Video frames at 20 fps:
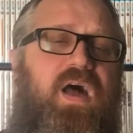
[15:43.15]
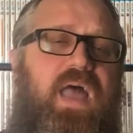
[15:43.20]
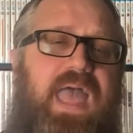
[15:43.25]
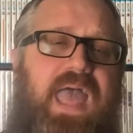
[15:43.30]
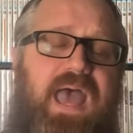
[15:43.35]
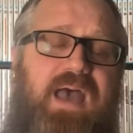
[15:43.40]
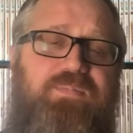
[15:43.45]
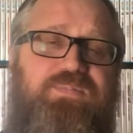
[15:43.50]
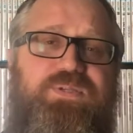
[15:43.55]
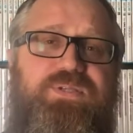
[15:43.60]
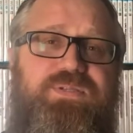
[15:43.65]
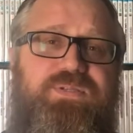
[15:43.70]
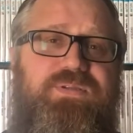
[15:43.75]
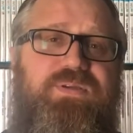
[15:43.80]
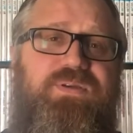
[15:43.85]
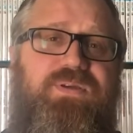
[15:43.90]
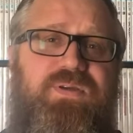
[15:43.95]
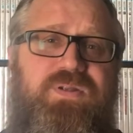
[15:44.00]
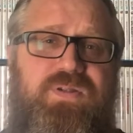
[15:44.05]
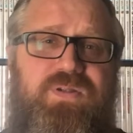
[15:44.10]

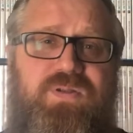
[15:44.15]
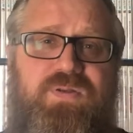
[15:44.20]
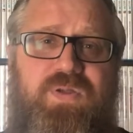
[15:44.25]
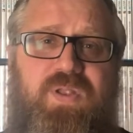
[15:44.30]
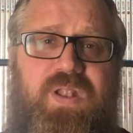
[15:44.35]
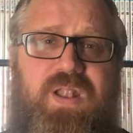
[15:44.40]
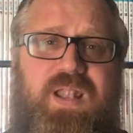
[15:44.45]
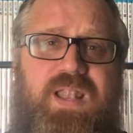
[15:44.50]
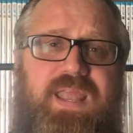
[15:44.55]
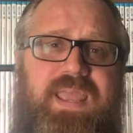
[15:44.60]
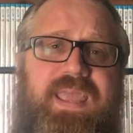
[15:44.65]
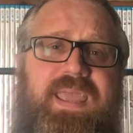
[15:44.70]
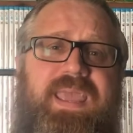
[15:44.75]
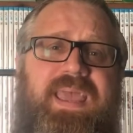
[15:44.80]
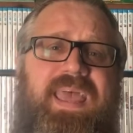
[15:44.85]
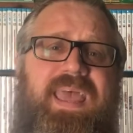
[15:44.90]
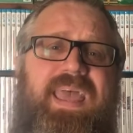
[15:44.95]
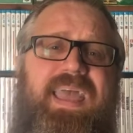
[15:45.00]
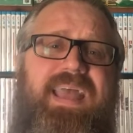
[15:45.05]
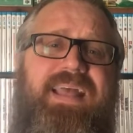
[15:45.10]
Absolutely
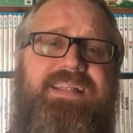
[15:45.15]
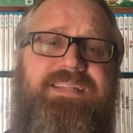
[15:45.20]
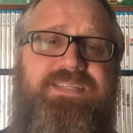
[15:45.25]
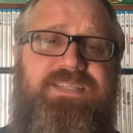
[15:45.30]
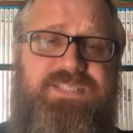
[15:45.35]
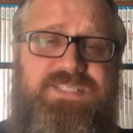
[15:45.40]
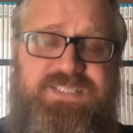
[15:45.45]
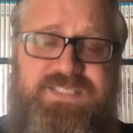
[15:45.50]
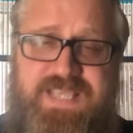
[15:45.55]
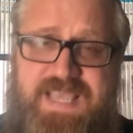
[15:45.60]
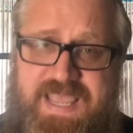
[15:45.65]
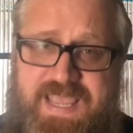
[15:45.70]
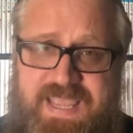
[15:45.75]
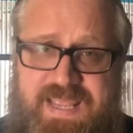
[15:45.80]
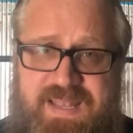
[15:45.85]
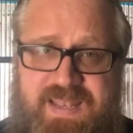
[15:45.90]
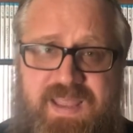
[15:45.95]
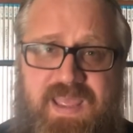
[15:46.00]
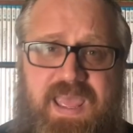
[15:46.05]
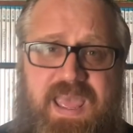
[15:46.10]

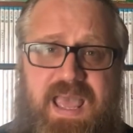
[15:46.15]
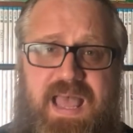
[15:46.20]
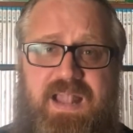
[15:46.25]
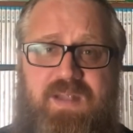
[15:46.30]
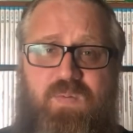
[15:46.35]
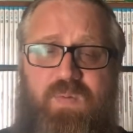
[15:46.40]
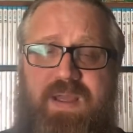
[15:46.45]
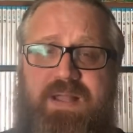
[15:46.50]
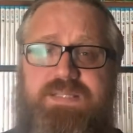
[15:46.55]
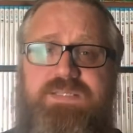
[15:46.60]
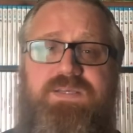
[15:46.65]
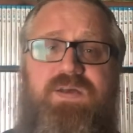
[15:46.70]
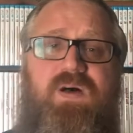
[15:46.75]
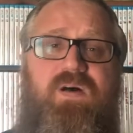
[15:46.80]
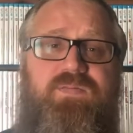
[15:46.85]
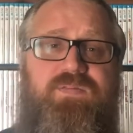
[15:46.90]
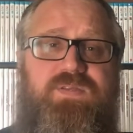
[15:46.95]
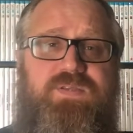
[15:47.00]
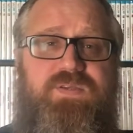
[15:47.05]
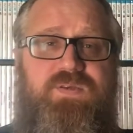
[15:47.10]
insane. I went
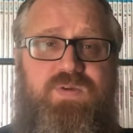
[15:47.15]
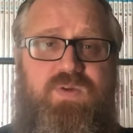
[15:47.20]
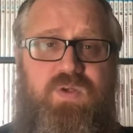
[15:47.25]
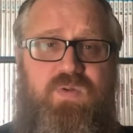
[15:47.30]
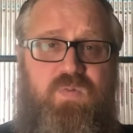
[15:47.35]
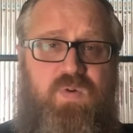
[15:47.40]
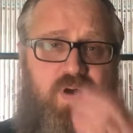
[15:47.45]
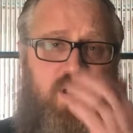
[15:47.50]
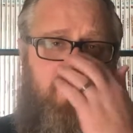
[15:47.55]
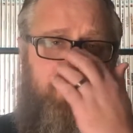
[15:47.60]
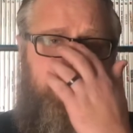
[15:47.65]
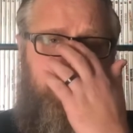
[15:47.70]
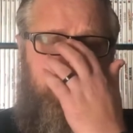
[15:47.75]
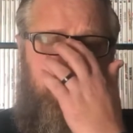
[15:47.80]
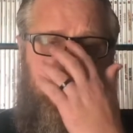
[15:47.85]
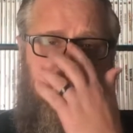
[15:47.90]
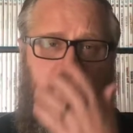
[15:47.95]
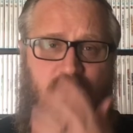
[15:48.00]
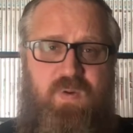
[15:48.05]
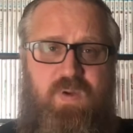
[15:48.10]
off to Goodwill after
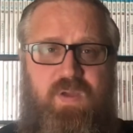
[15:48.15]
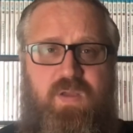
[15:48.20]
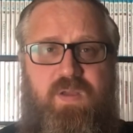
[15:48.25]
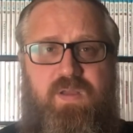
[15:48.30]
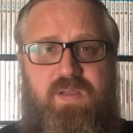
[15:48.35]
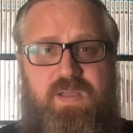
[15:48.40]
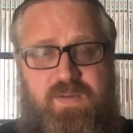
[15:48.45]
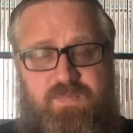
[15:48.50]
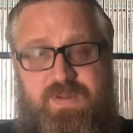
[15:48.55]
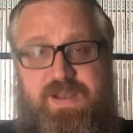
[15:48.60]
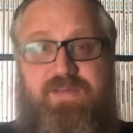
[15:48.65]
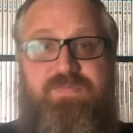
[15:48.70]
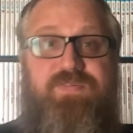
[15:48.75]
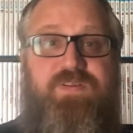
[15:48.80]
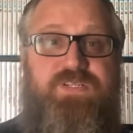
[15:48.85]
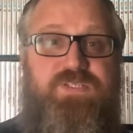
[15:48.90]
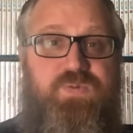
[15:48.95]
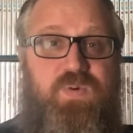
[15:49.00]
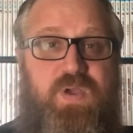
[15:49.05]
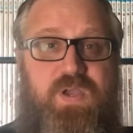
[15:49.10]
my work. When I
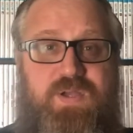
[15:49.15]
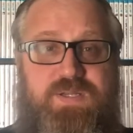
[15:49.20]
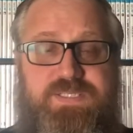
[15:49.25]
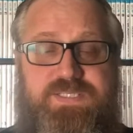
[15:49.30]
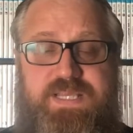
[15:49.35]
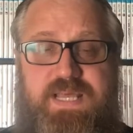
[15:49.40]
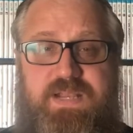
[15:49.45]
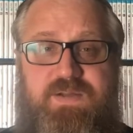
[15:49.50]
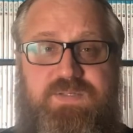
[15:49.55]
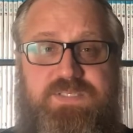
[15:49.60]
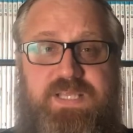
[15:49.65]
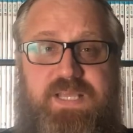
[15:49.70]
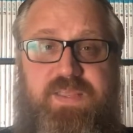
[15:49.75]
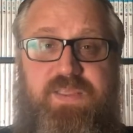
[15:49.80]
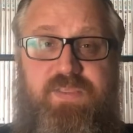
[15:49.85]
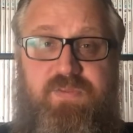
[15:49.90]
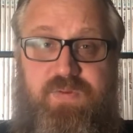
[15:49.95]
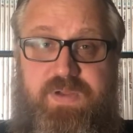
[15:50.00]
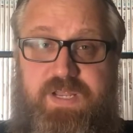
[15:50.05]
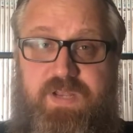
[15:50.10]
finished work on Saturday, it was like
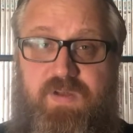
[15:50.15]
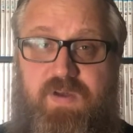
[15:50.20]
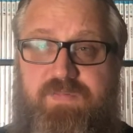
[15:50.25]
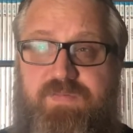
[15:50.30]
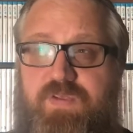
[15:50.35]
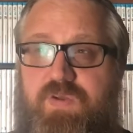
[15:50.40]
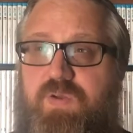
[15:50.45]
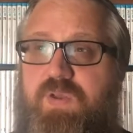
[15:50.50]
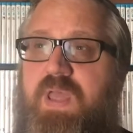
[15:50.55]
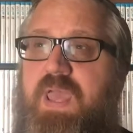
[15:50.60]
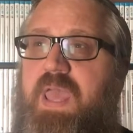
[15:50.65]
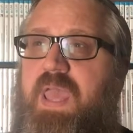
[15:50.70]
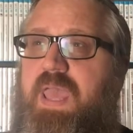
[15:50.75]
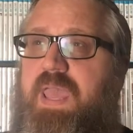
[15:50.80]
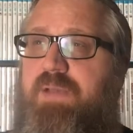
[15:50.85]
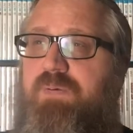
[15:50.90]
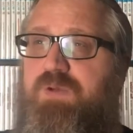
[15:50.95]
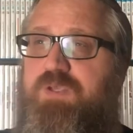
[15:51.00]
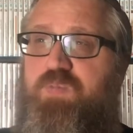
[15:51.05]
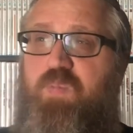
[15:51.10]
3 in the afternoon. It
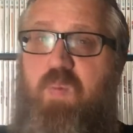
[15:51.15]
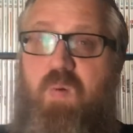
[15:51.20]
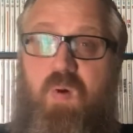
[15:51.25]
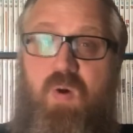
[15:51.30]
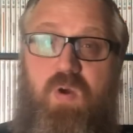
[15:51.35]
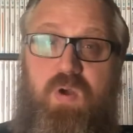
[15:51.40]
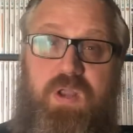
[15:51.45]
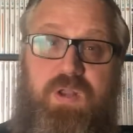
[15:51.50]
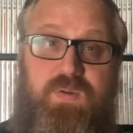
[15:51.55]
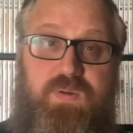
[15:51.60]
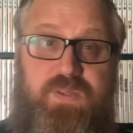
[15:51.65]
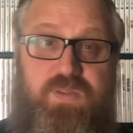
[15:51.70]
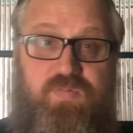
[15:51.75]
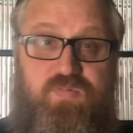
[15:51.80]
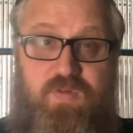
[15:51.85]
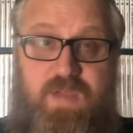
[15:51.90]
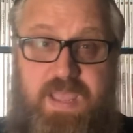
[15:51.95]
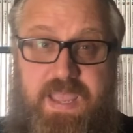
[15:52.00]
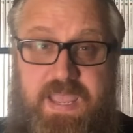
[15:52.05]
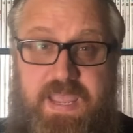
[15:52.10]
was pouring with
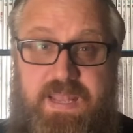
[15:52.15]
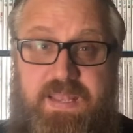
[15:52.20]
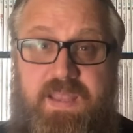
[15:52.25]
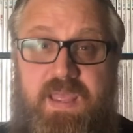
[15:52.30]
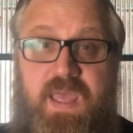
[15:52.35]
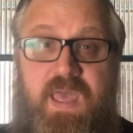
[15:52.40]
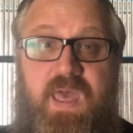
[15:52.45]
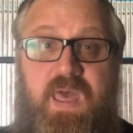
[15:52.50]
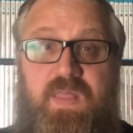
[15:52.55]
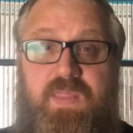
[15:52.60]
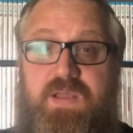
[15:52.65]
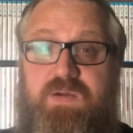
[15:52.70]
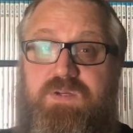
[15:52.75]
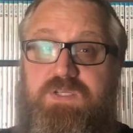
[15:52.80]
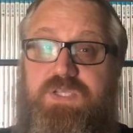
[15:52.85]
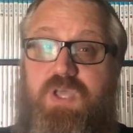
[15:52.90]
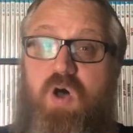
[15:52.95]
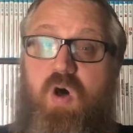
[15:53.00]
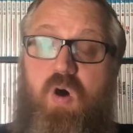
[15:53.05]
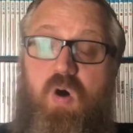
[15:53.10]
rain. There was
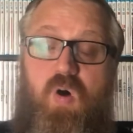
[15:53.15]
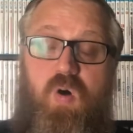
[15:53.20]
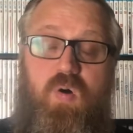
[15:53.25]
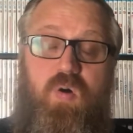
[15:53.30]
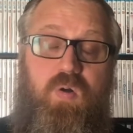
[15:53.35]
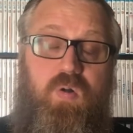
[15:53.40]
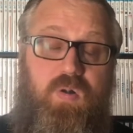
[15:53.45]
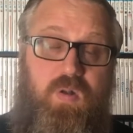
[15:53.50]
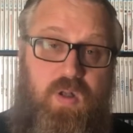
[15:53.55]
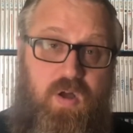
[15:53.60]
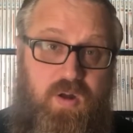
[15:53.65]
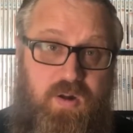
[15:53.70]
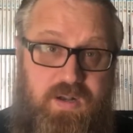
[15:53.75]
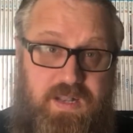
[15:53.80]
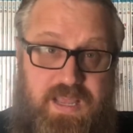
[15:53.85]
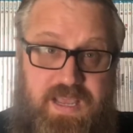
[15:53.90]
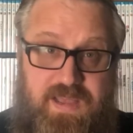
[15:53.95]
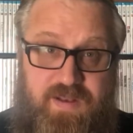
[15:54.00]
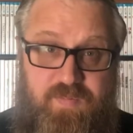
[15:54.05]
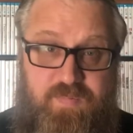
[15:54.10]
a whole long
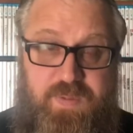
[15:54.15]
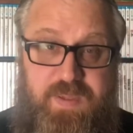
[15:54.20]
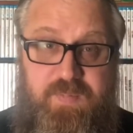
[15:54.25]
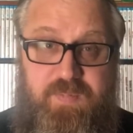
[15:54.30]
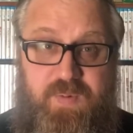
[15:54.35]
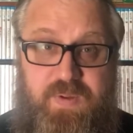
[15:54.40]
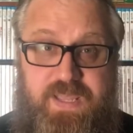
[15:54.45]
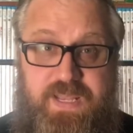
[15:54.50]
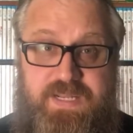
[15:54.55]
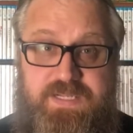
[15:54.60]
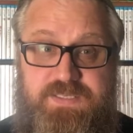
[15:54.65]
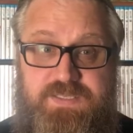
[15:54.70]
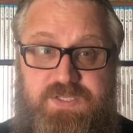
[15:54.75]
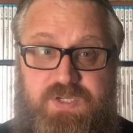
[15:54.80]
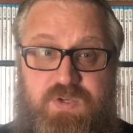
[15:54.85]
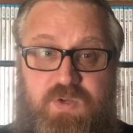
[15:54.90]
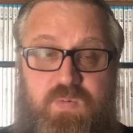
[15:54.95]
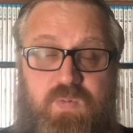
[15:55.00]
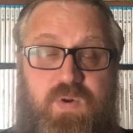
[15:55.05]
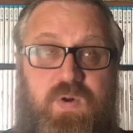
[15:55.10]
line of people getting into
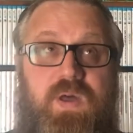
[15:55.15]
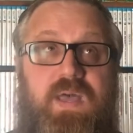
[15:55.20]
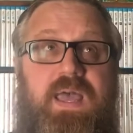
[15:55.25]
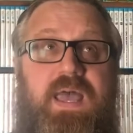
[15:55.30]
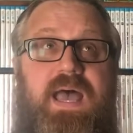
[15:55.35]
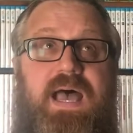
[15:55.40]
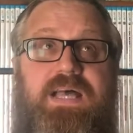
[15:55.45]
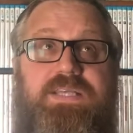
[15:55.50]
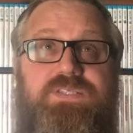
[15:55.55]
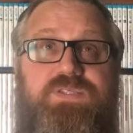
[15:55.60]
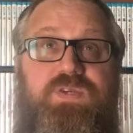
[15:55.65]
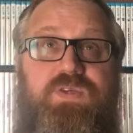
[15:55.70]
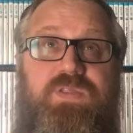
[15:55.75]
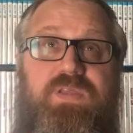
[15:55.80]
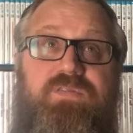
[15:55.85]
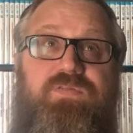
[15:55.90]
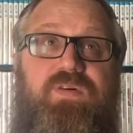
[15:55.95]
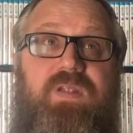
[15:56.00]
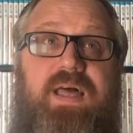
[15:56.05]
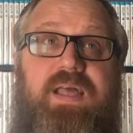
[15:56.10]
Goodwill. I stood there
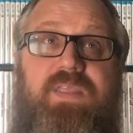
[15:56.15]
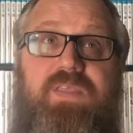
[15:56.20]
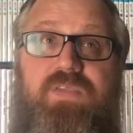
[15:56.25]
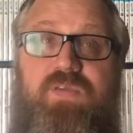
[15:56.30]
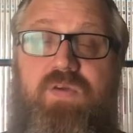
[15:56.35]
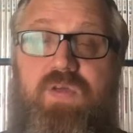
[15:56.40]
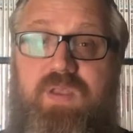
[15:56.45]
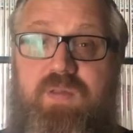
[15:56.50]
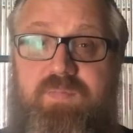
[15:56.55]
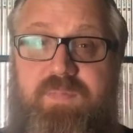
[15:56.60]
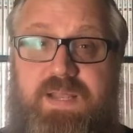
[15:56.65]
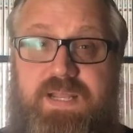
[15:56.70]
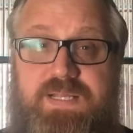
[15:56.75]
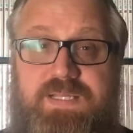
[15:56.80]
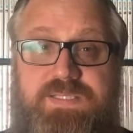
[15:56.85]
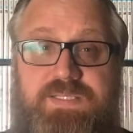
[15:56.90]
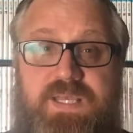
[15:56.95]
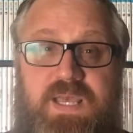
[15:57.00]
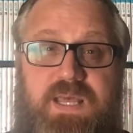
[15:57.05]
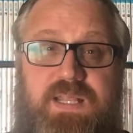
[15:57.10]
for like 30
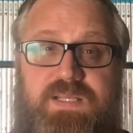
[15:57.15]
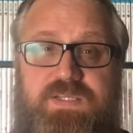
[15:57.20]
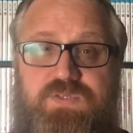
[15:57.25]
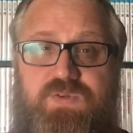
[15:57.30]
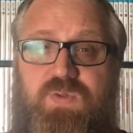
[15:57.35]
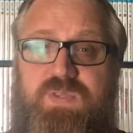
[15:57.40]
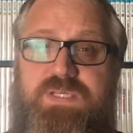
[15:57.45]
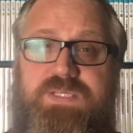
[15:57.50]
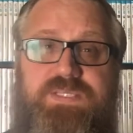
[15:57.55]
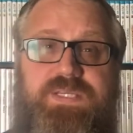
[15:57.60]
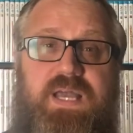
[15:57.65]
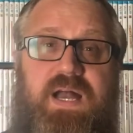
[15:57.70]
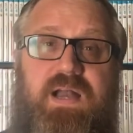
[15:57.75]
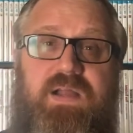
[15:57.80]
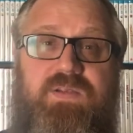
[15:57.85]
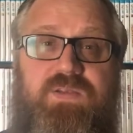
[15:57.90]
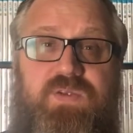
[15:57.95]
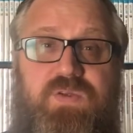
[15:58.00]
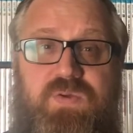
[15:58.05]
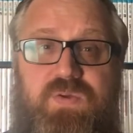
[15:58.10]
minutes. There's all these young
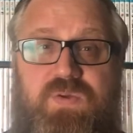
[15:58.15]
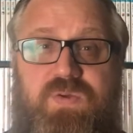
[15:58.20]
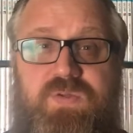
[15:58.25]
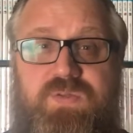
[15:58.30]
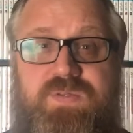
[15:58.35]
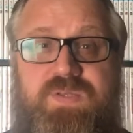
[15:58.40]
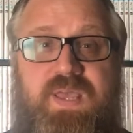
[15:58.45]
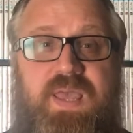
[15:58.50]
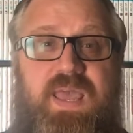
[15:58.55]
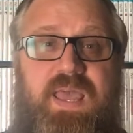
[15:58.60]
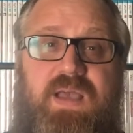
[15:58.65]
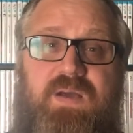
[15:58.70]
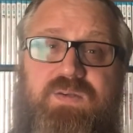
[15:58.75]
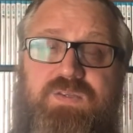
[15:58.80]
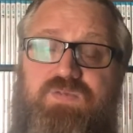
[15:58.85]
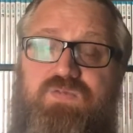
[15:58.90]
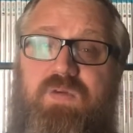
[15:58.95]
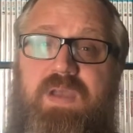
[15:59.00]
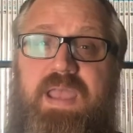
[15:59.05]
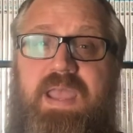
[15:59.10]
dudes. It was
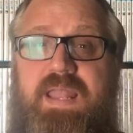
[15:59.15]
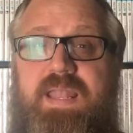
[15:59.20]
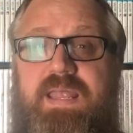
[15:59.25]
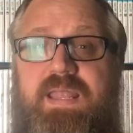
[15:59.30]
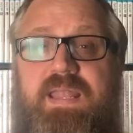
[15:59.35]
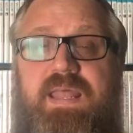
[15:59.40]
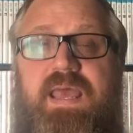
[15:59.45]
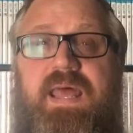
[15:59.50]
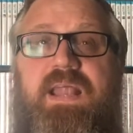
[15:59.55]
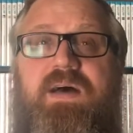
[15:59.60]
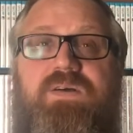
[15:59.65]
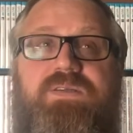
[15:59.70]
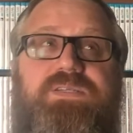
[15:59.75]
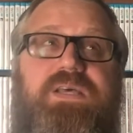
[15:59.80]
raining, and I was like,